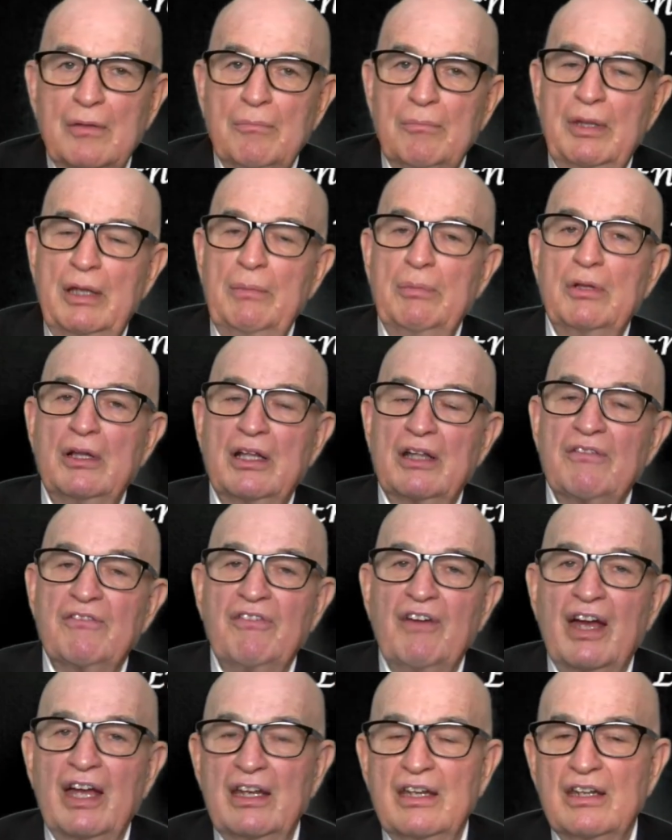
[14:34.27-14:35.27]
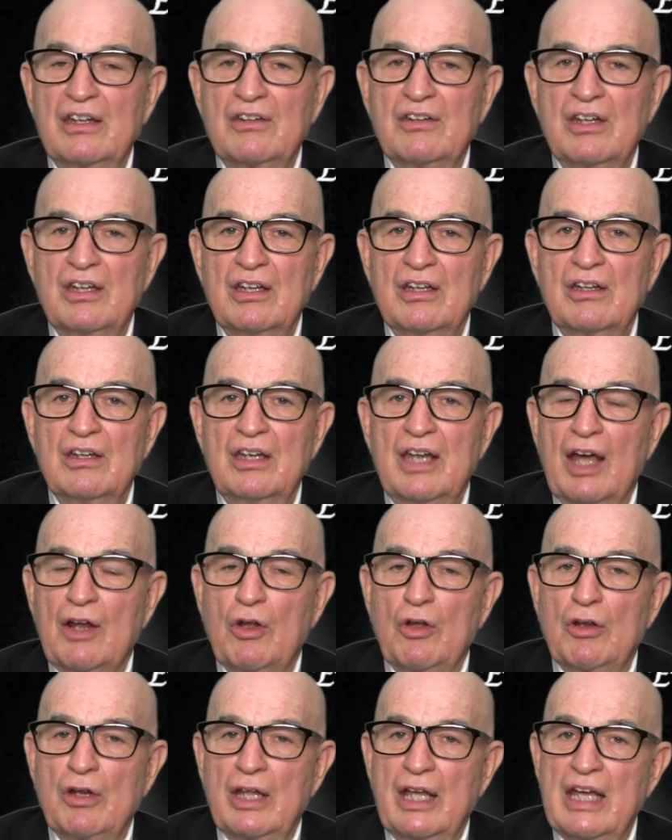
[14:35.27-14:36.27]
People can find it not
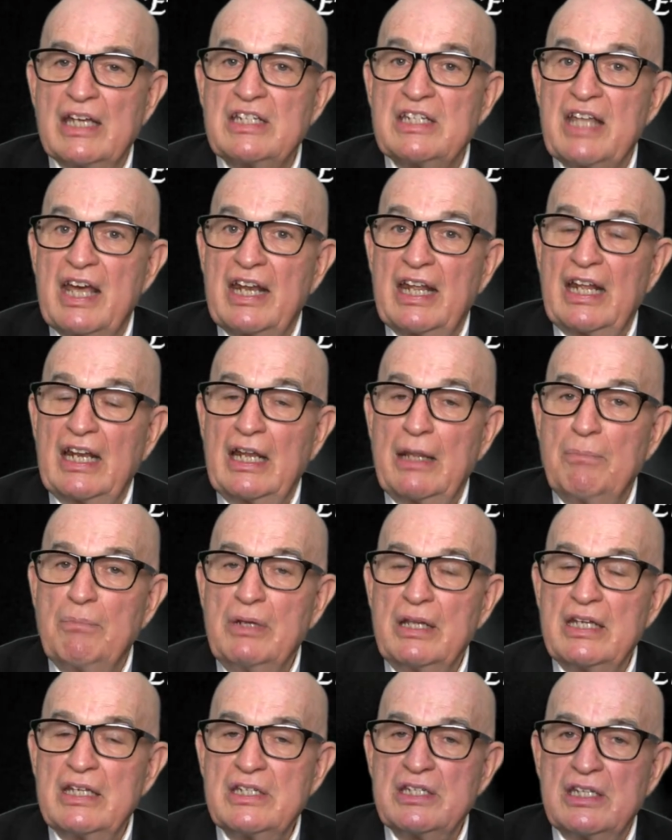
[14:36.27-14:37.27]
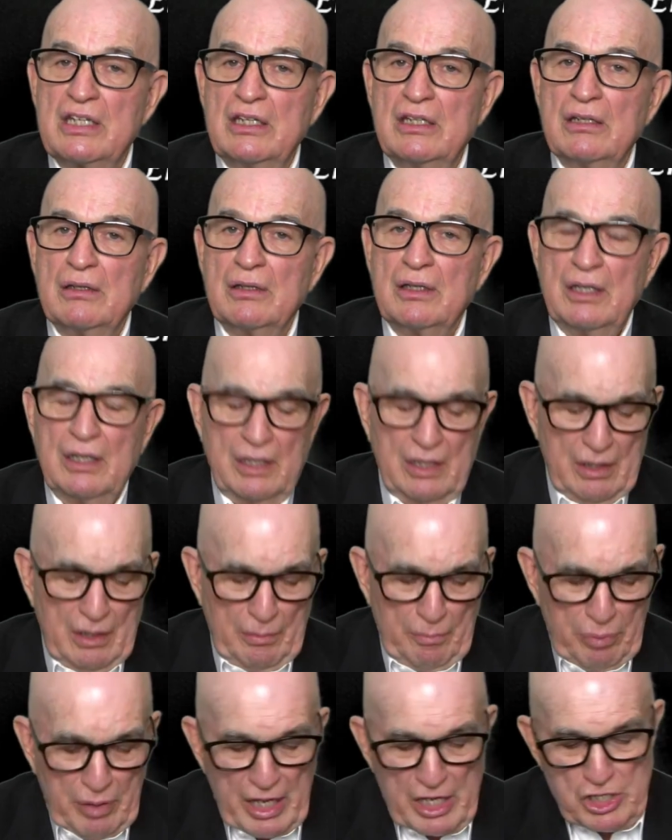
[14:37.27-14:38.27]
only aesthetically pleasing
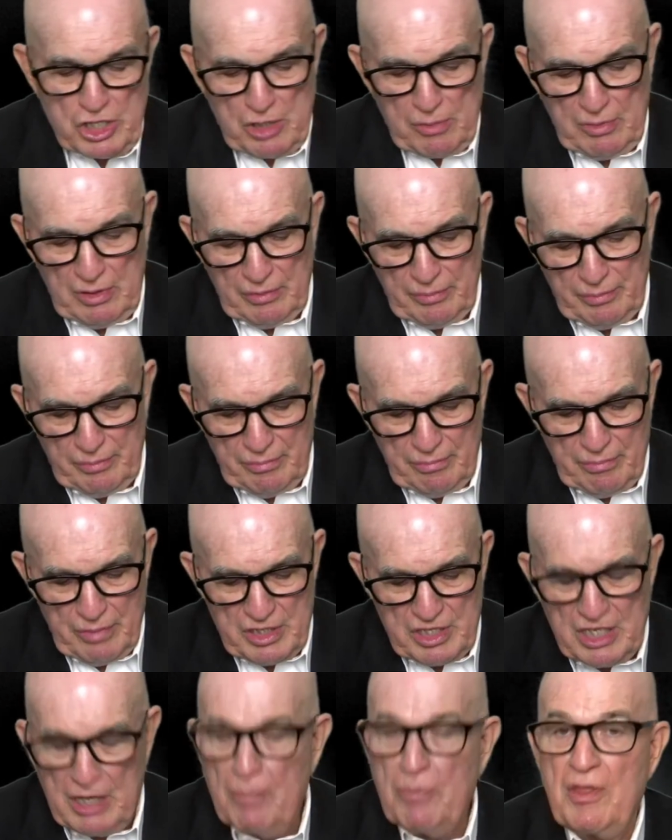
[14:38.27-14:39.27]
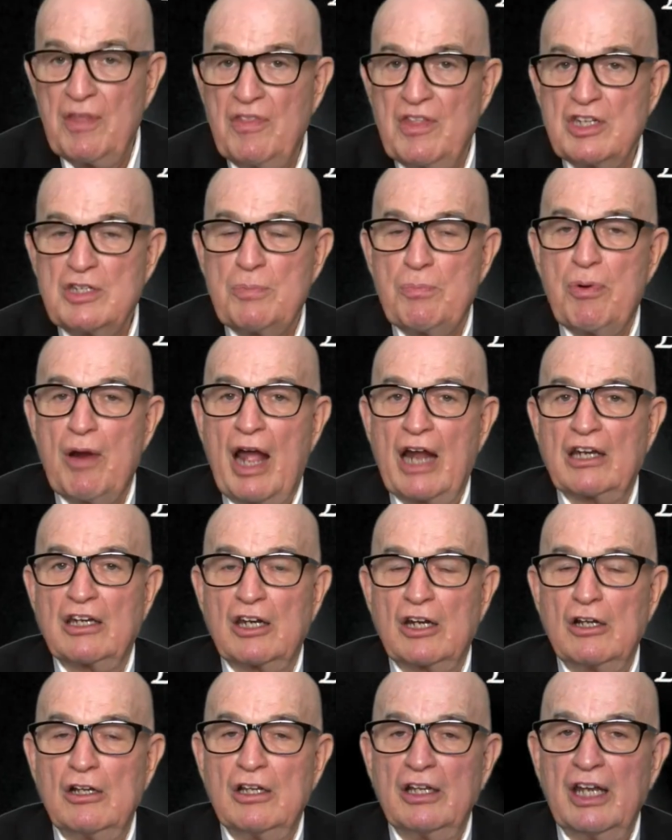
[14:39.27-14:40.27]
and pleasurable, but something that's
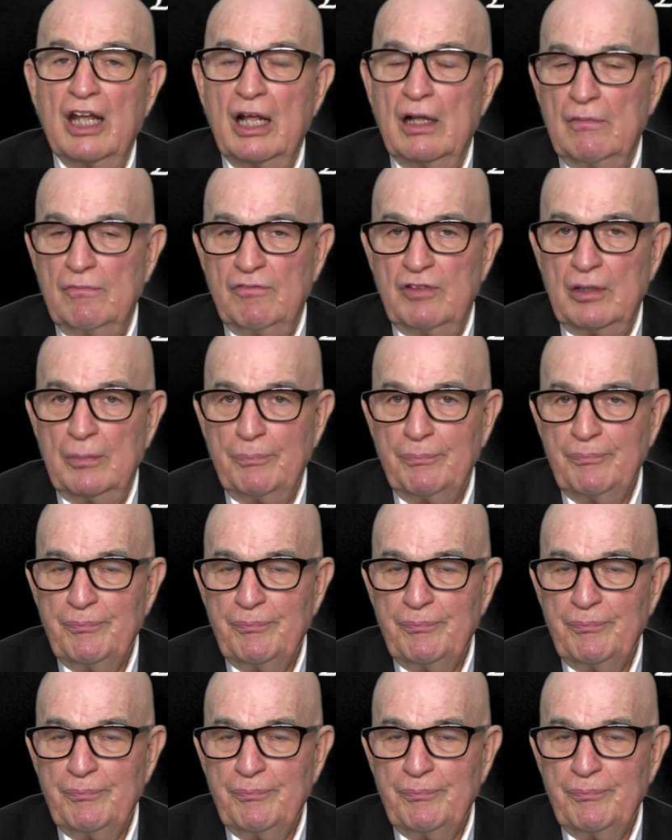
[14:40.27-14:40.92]
practical and helpful.